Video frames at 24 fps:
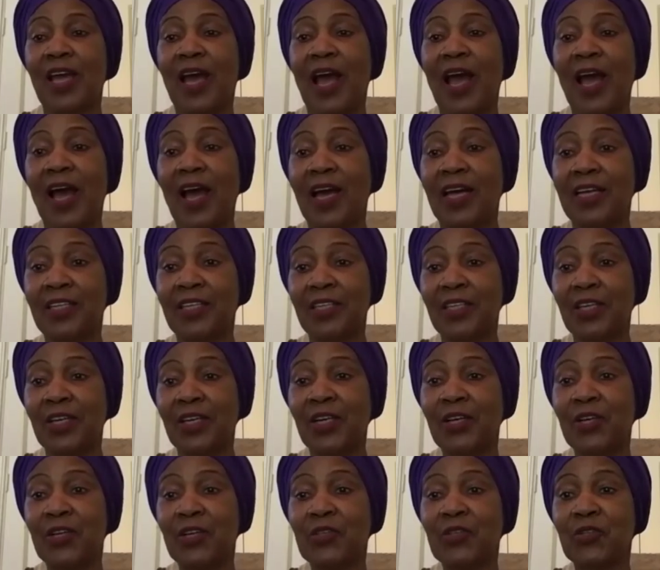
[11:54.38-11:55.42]
hard
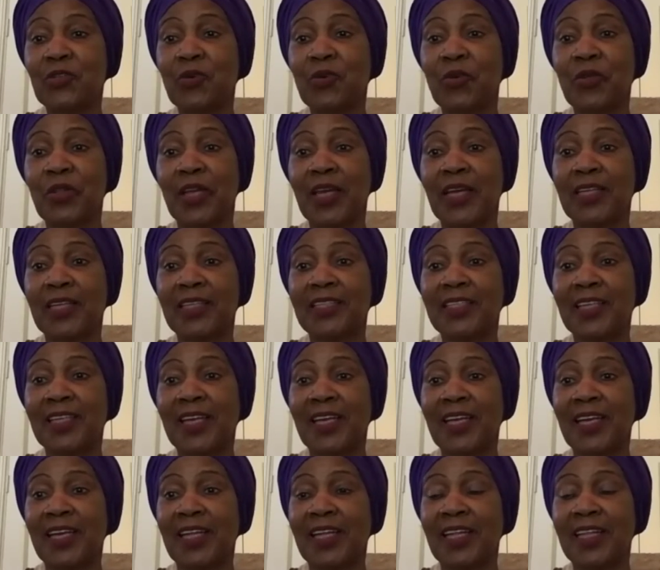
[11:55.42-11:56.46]
so that
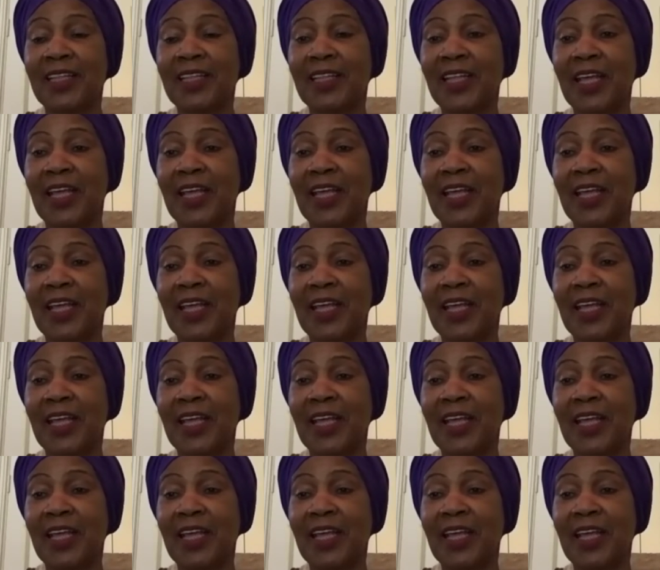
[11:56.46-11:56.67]
uh,